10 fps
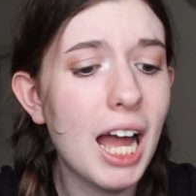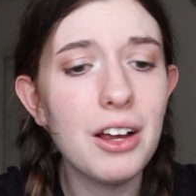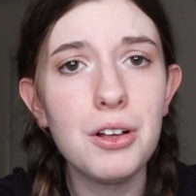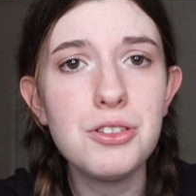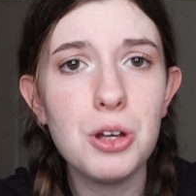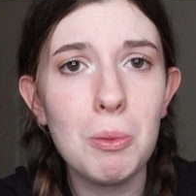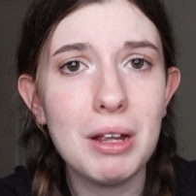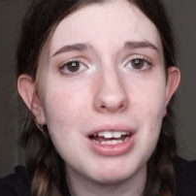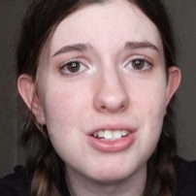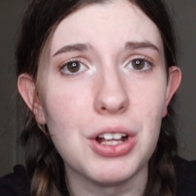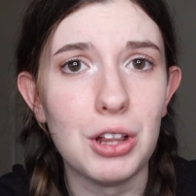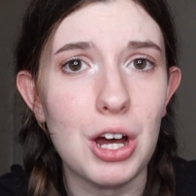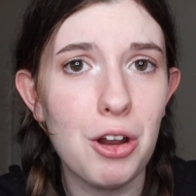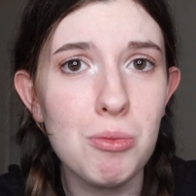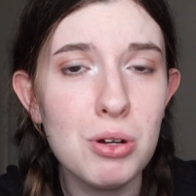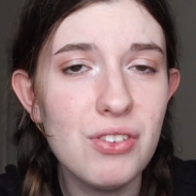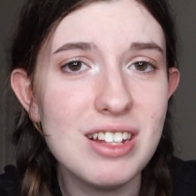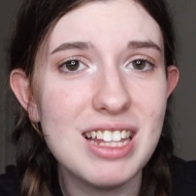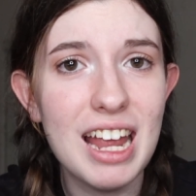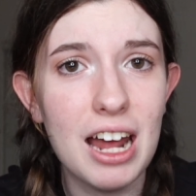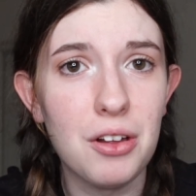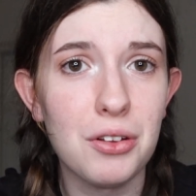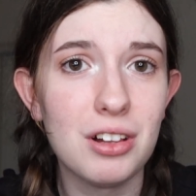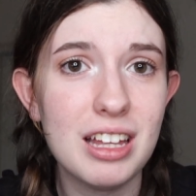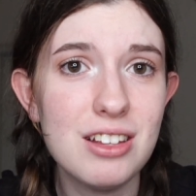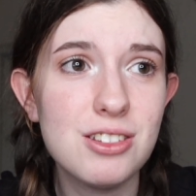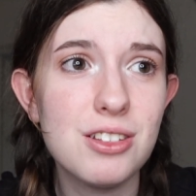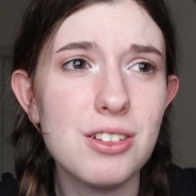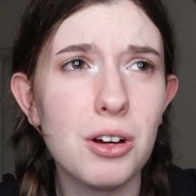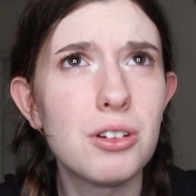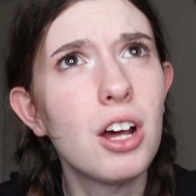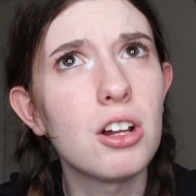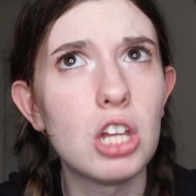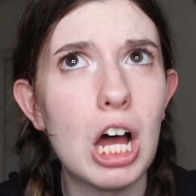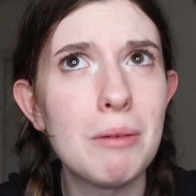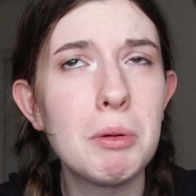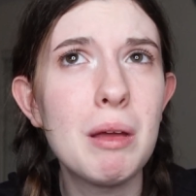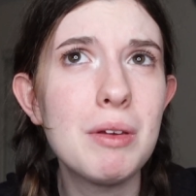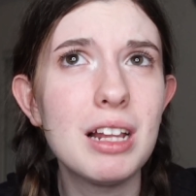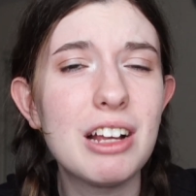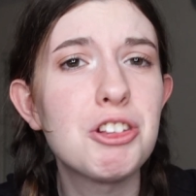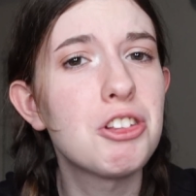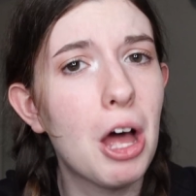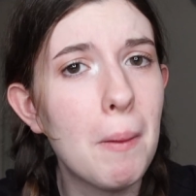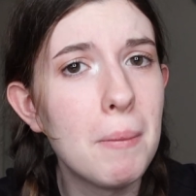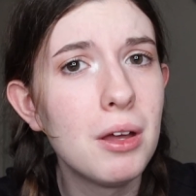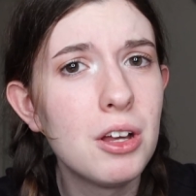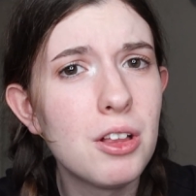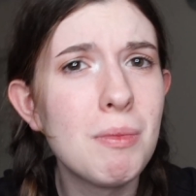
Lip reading: I also, because a lot of the movies they had on their list, or not a lot, but maybe like some,